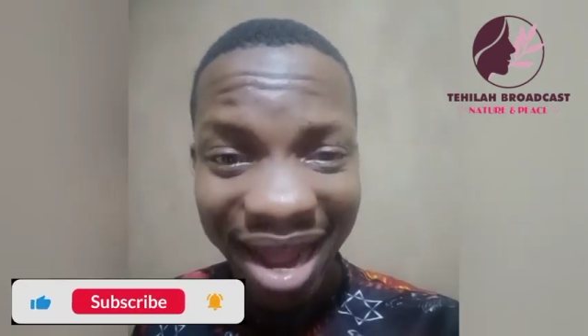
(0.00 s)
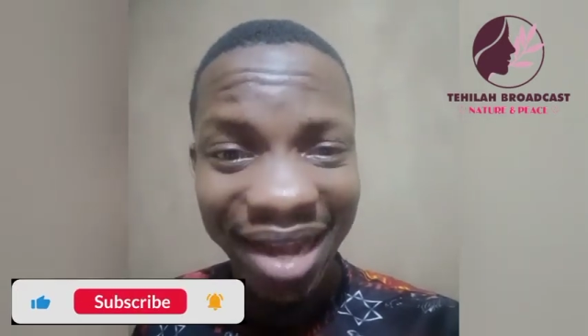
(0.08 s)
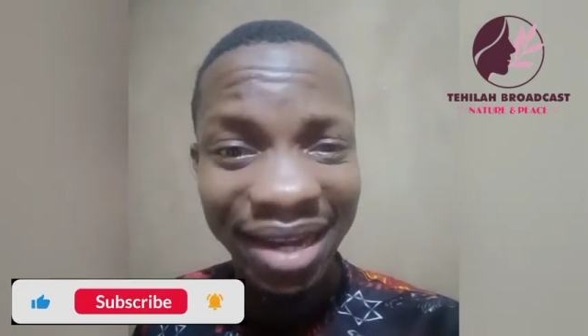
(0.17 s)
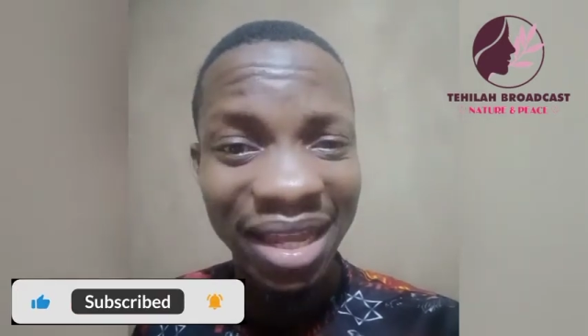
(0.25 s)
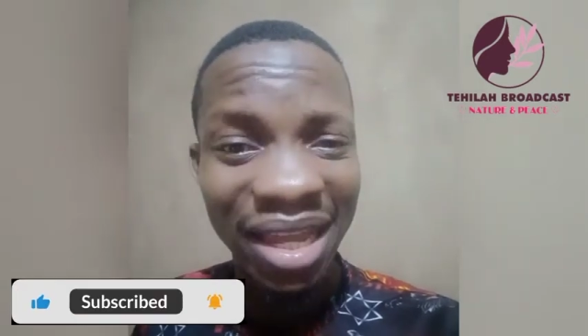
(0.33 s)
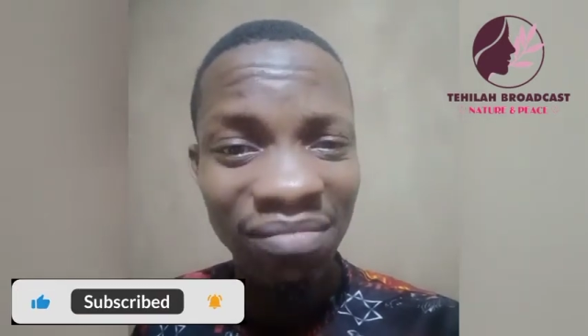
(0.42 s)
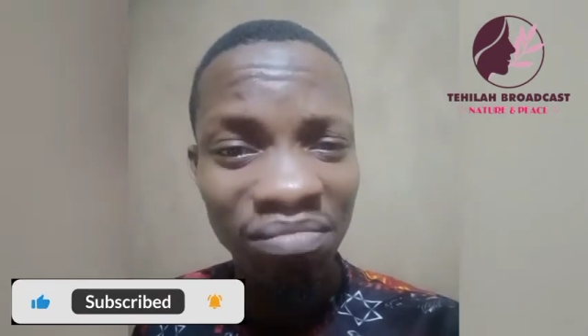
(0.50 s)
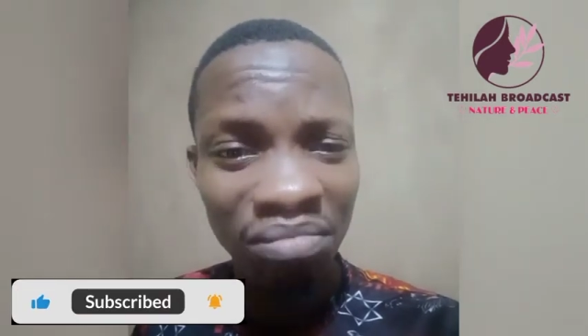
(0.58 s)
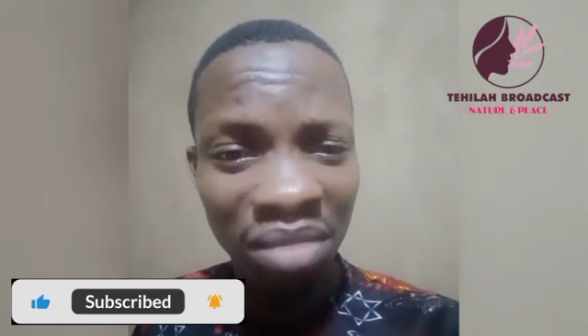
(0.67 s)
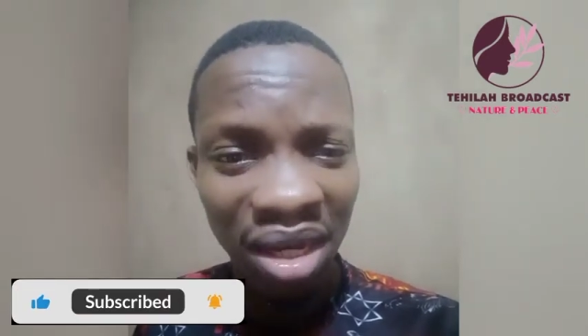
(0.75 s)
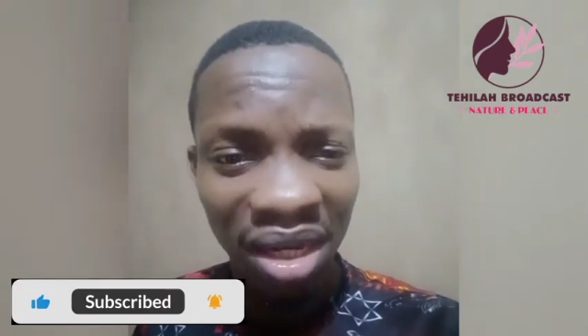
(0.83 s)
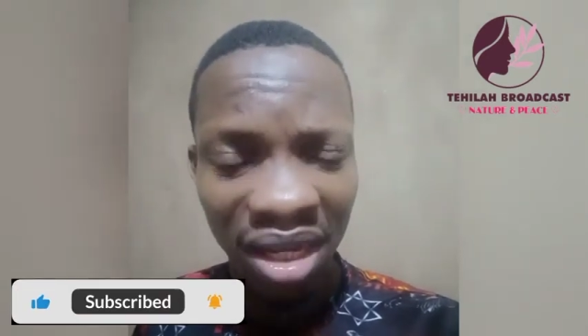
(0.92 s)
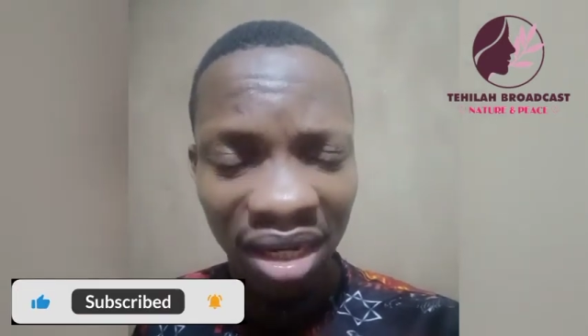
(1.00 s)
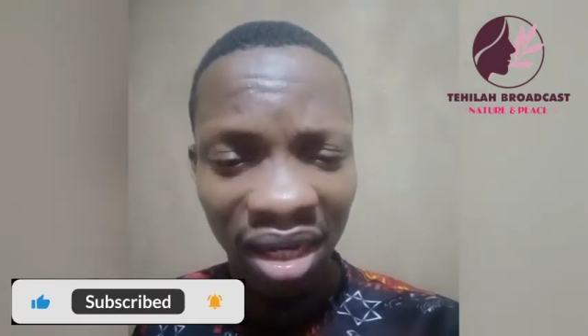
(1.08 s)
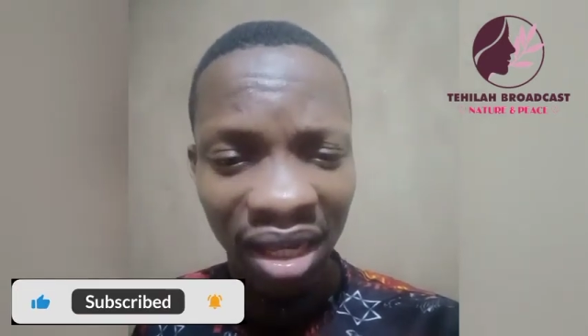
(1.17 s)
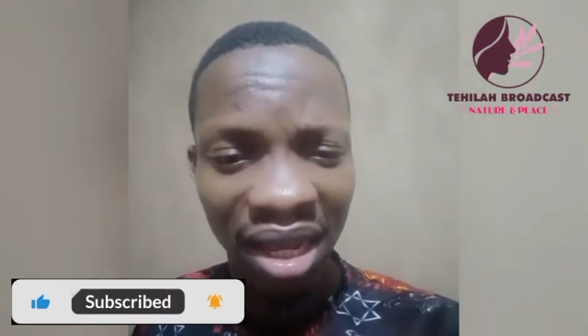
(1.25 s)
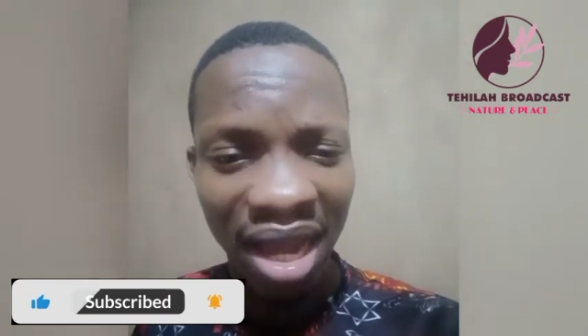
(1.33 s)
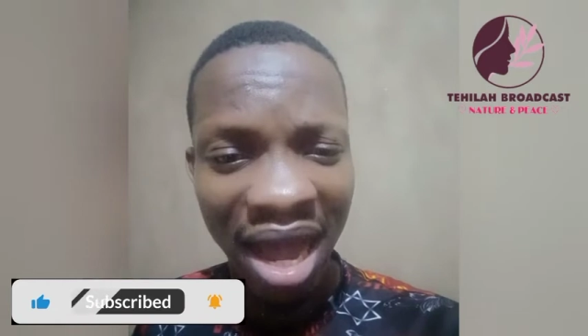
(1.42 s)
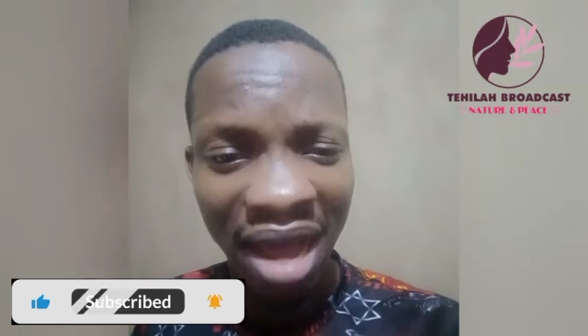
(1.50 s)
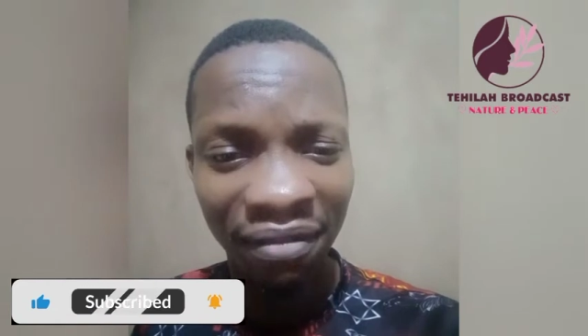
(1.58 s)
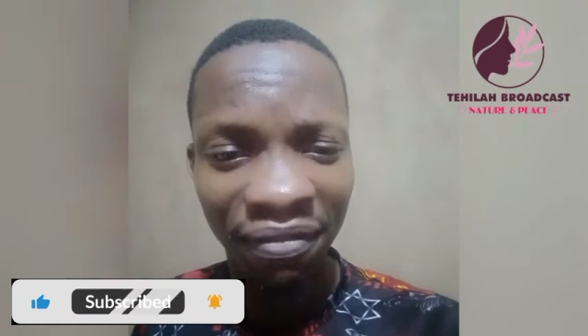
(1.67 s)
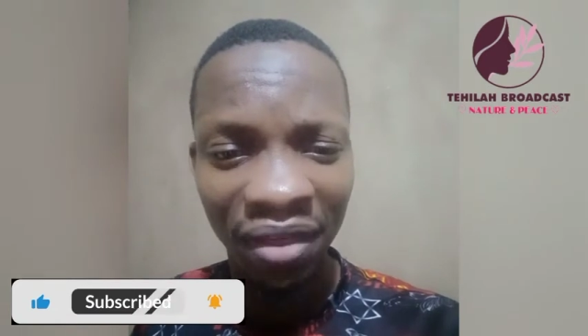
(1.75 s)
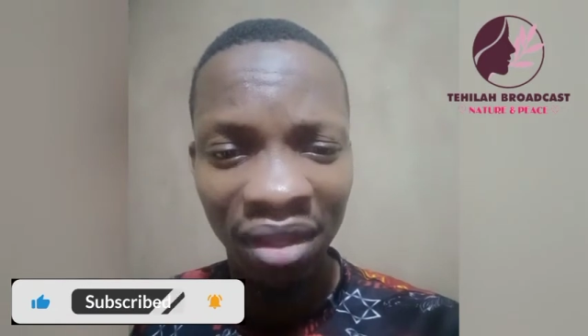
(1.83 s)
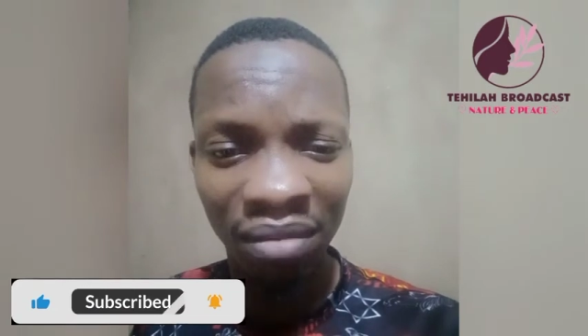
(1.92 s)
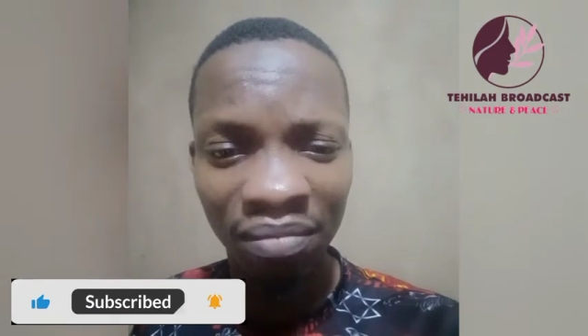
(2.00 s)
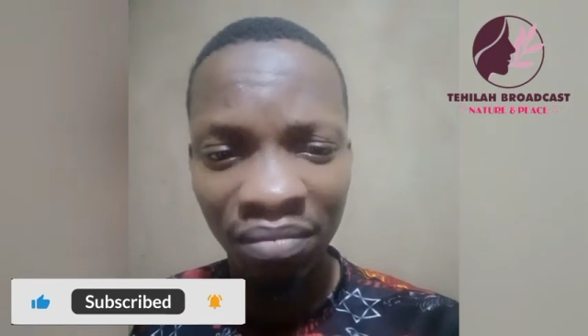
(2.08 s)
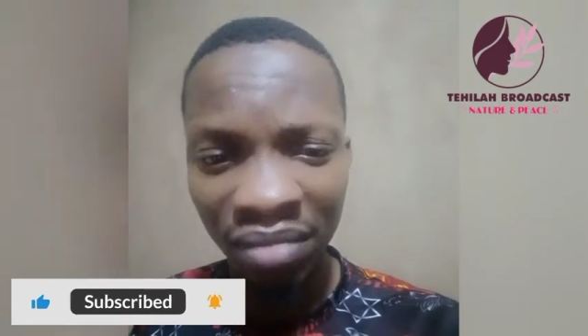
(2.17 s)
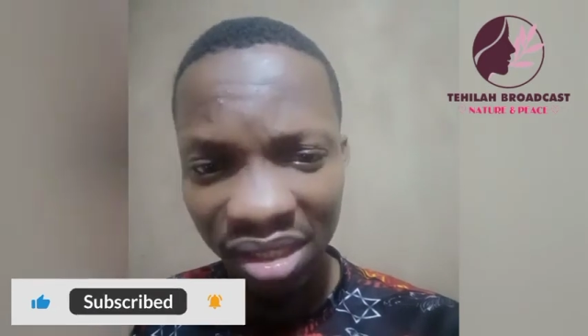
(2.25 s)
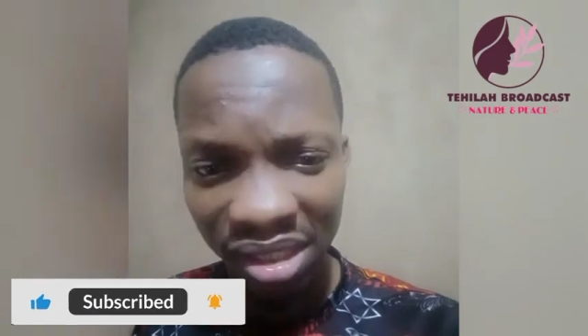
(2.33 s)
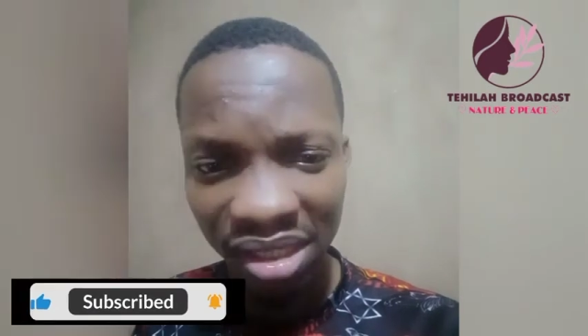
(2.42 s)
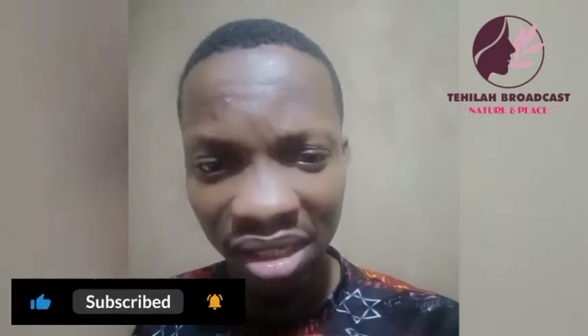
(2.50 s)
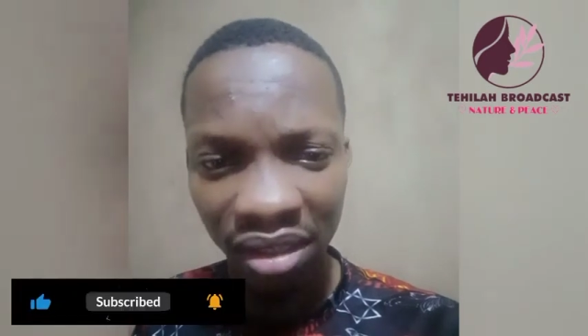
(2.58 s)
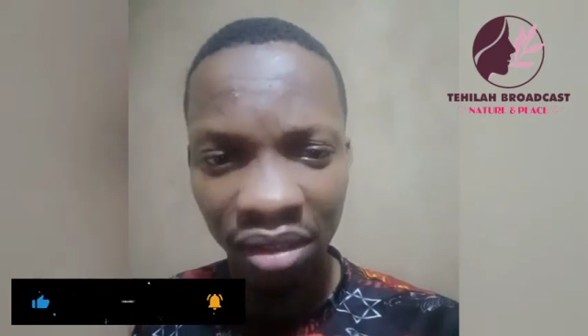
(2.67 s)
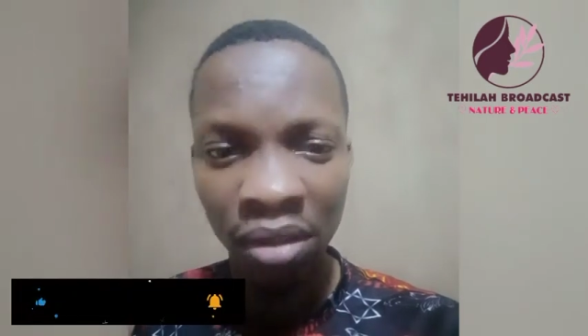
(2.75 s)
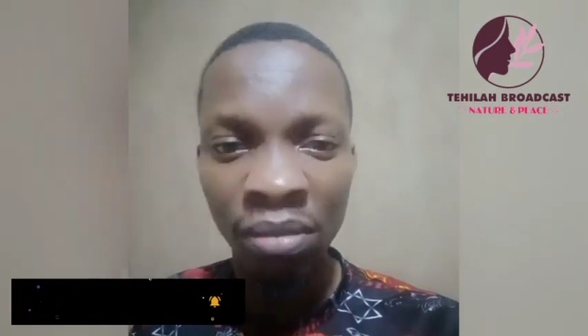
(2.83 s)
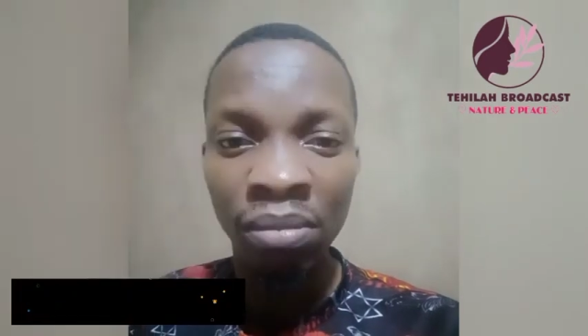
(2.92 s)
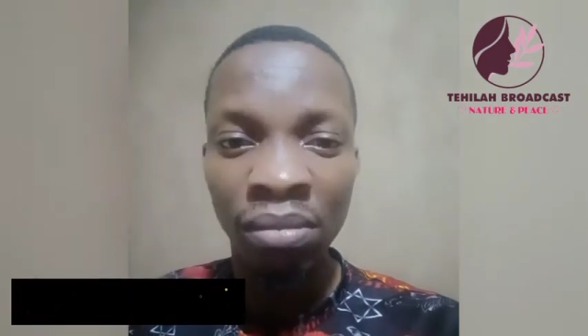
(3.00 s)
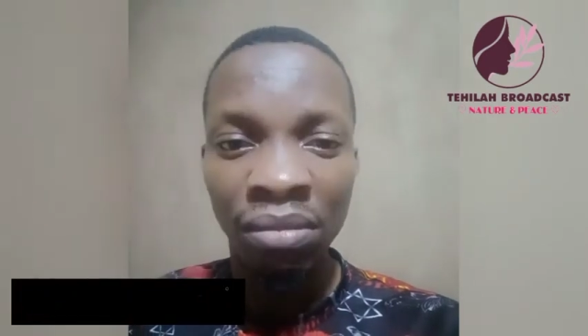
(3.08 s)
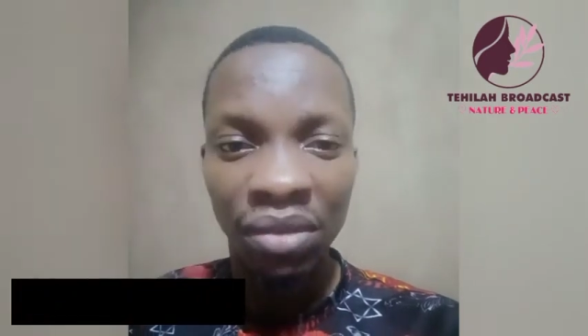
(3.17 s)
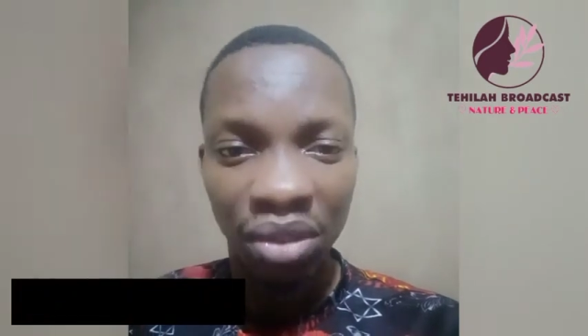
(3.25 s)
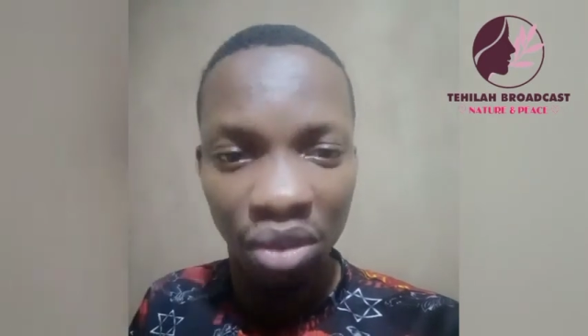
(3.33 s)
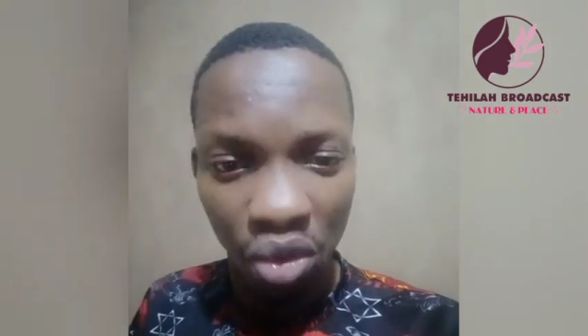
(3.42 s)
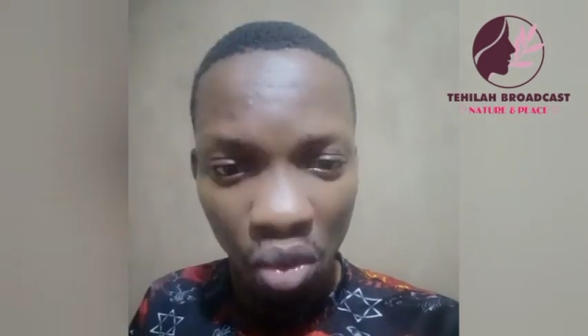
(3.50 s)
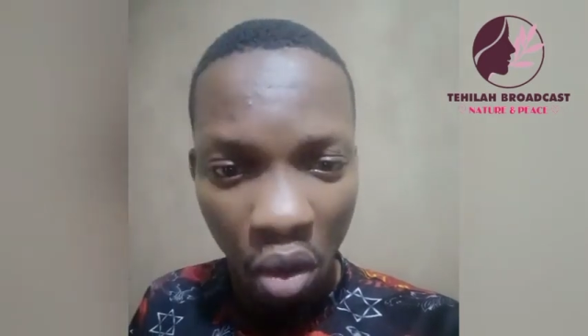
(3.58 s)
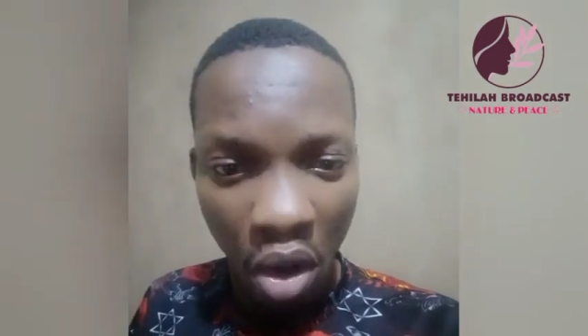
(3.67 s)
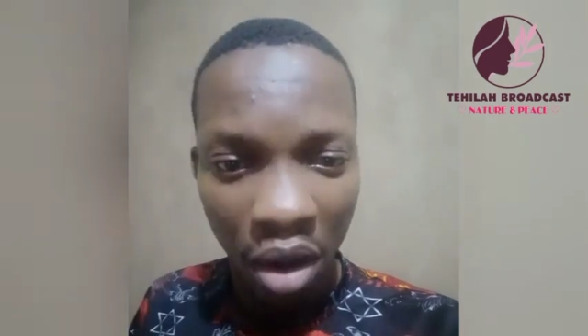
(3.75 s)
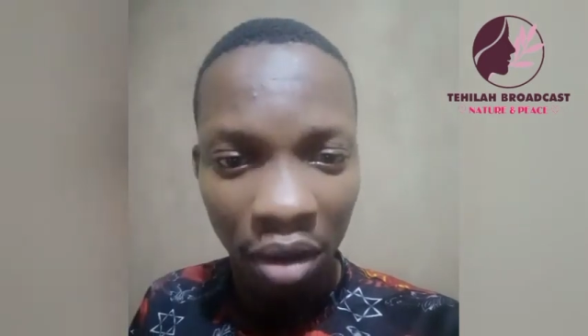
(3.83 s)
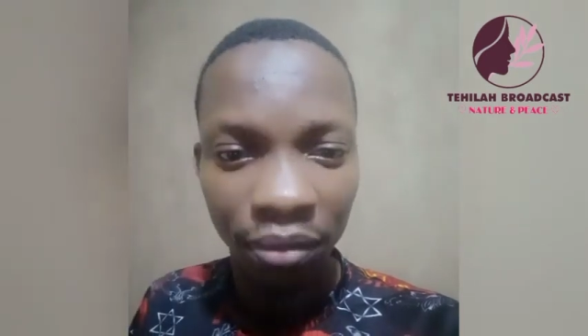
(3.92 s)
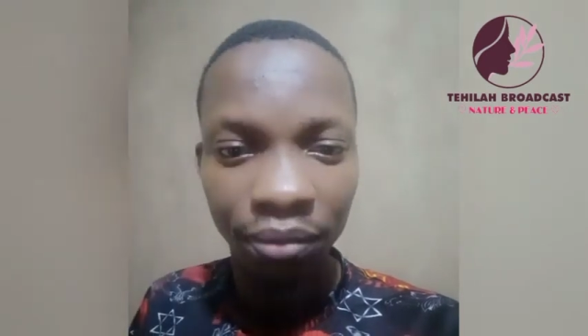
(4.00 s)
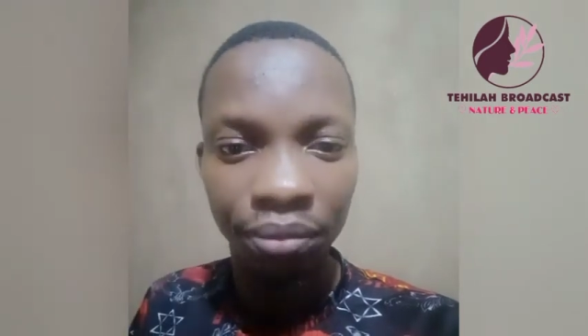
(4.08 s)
and immediately after the mixing, your